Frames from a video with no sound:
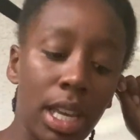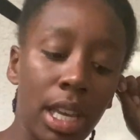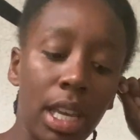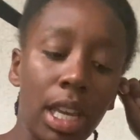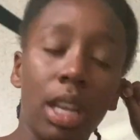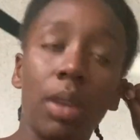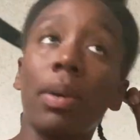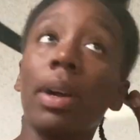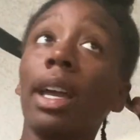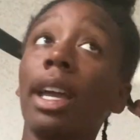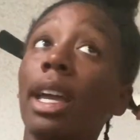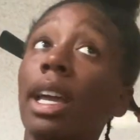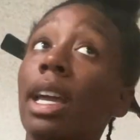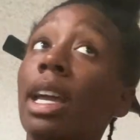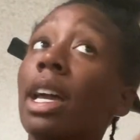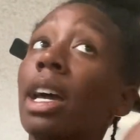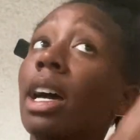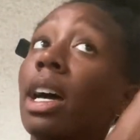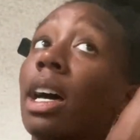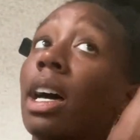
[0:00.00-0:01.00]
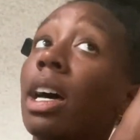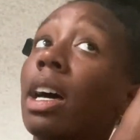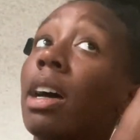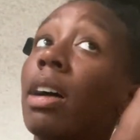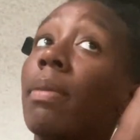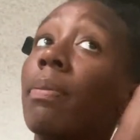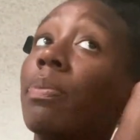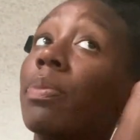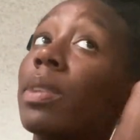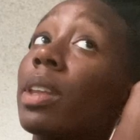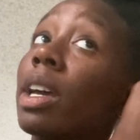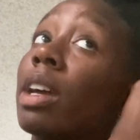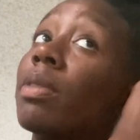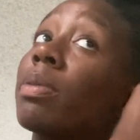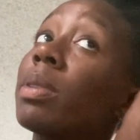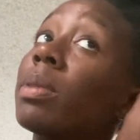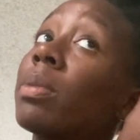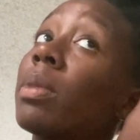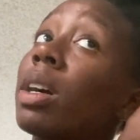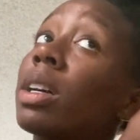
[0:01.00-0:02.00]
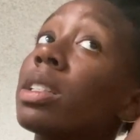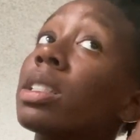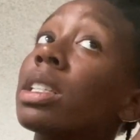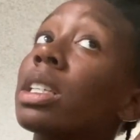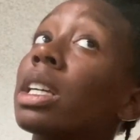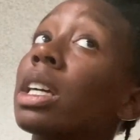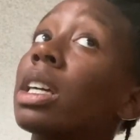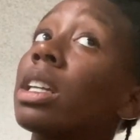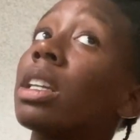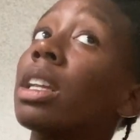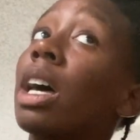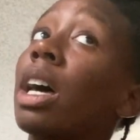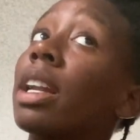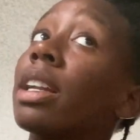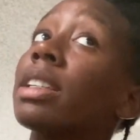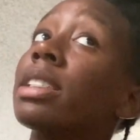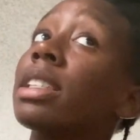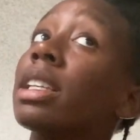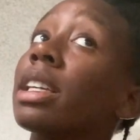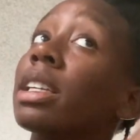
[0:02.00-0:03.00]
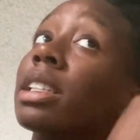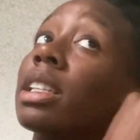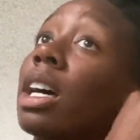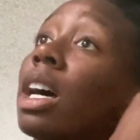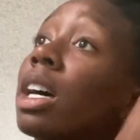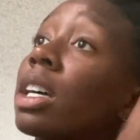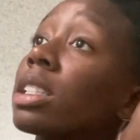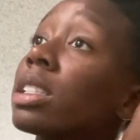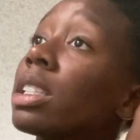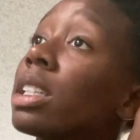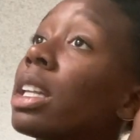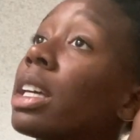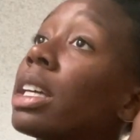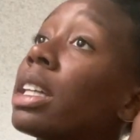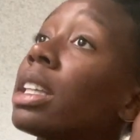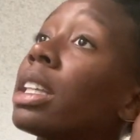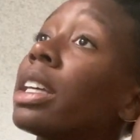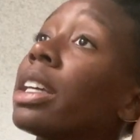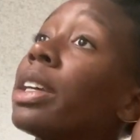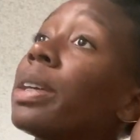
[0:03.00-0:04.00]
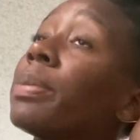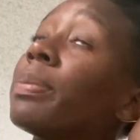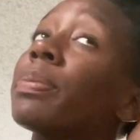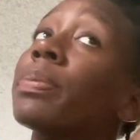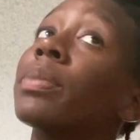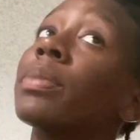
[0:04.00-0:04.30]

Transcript: Anyway, I've been watching a lot of TikToks lately